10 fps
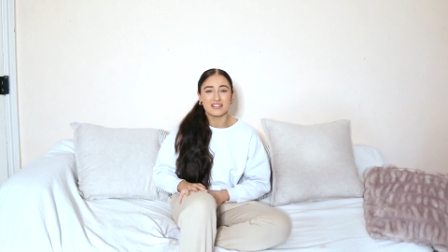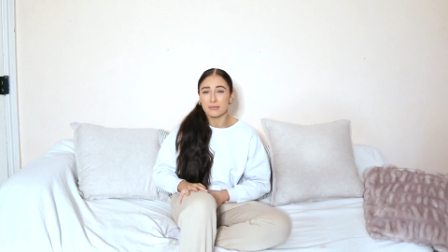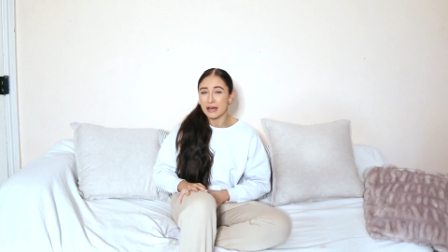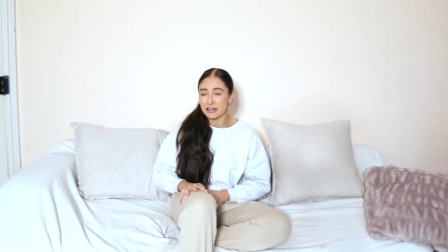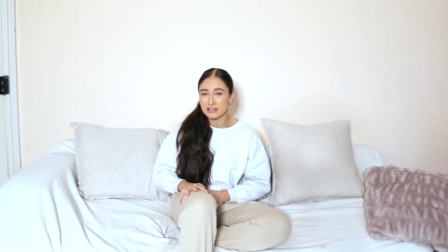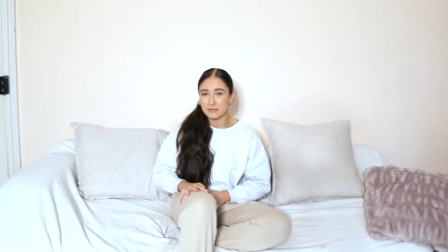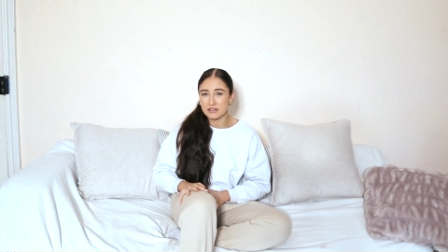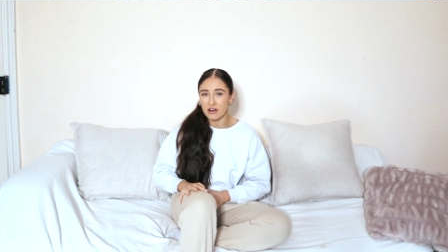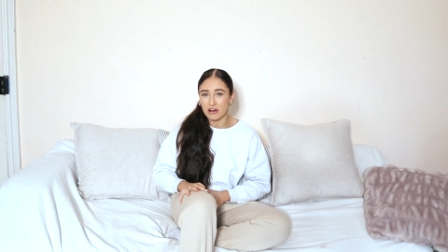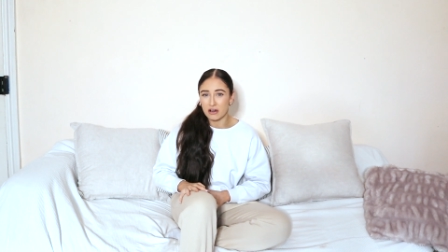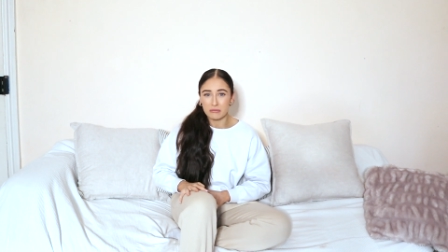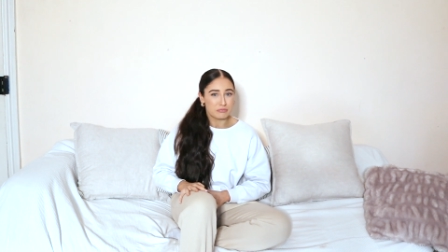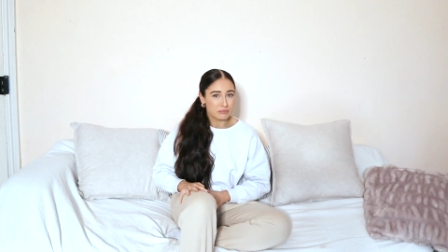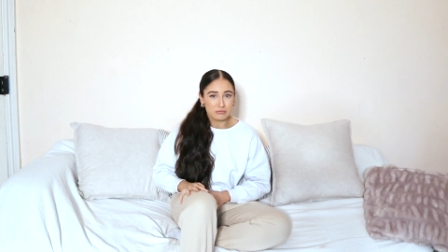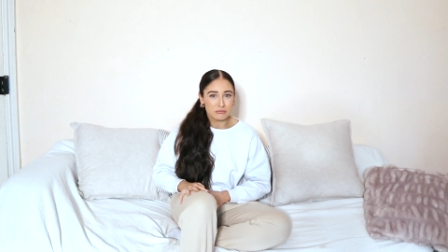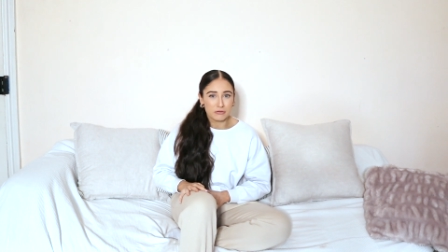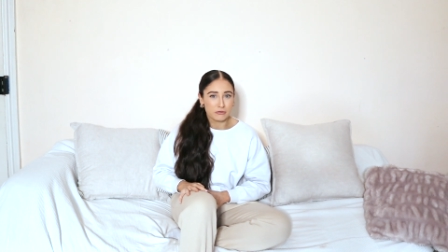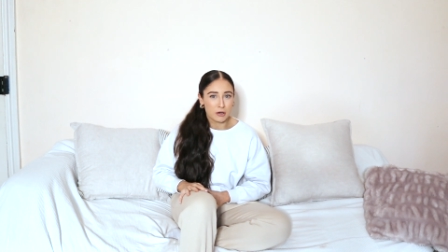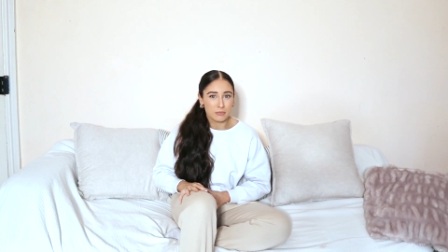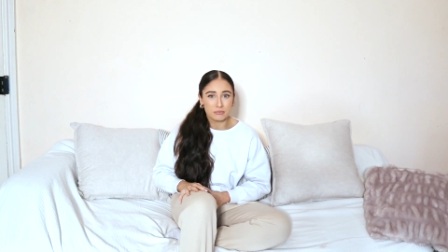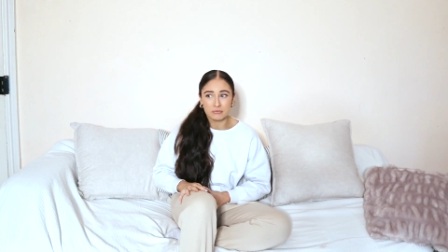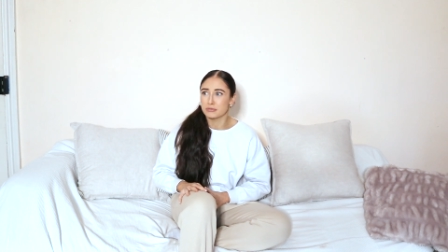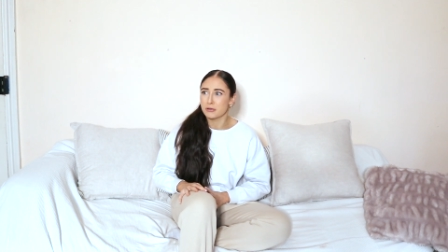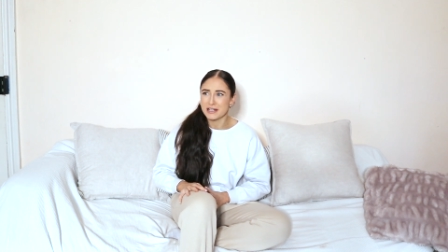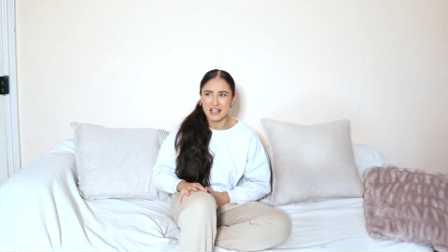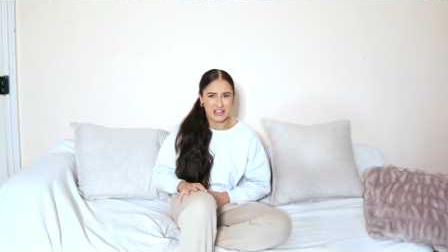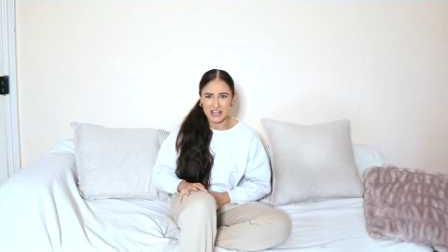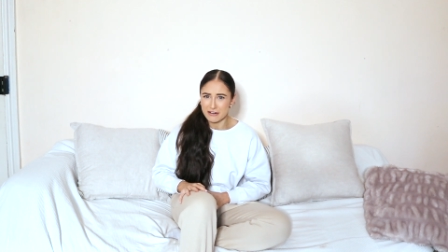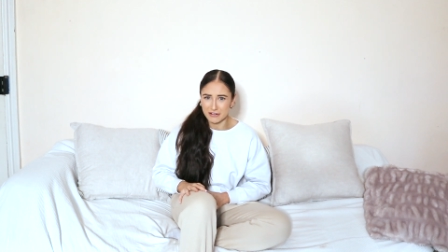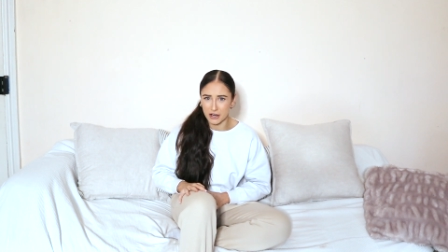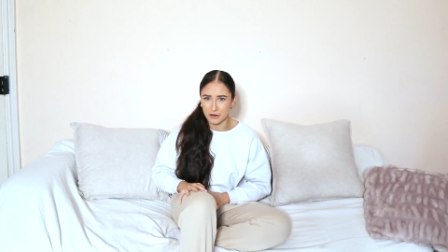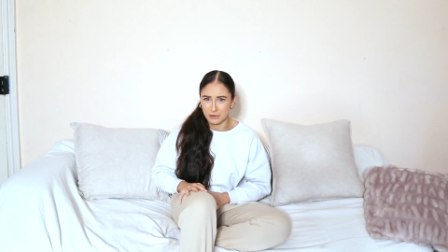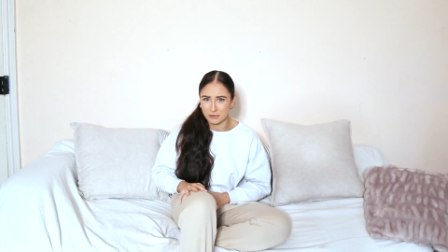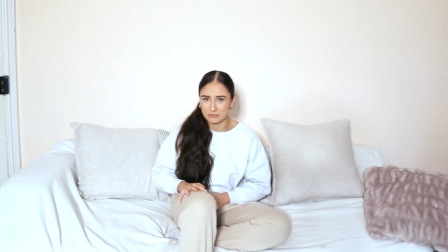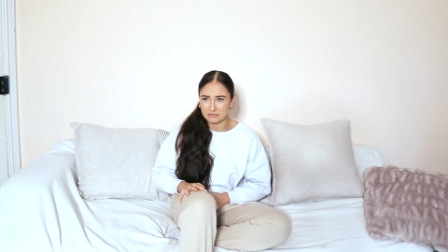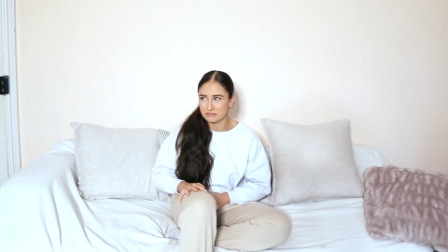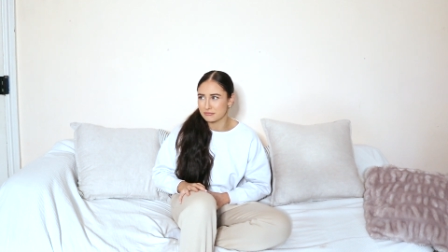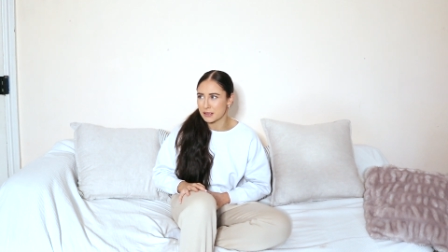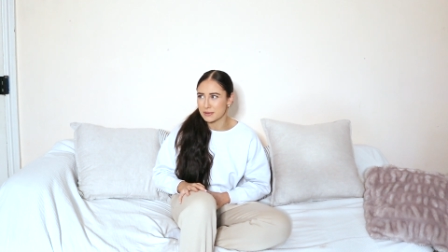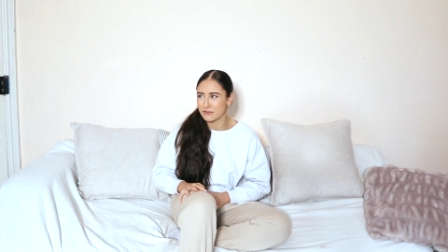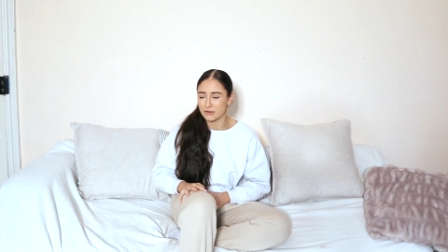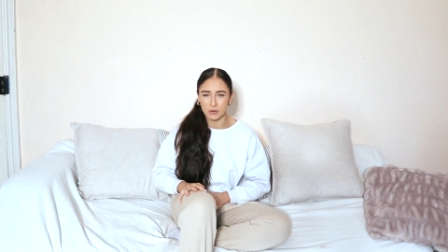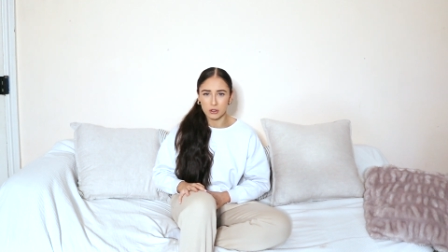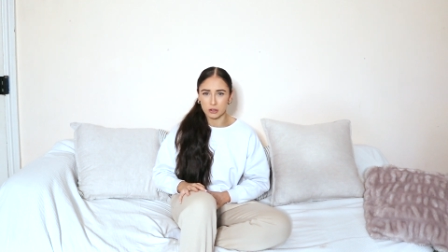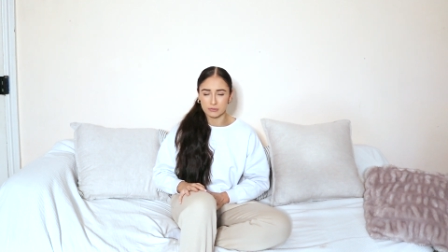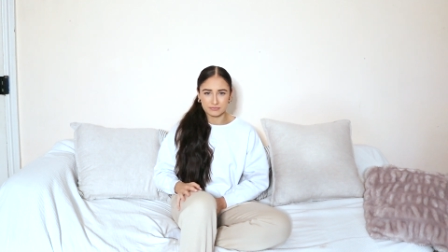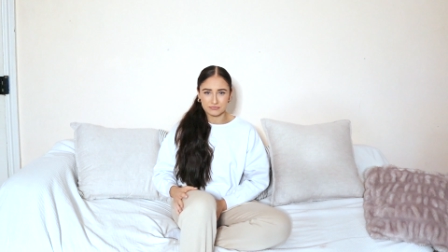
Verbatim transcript: Some items are from probably a year ago maybe even more.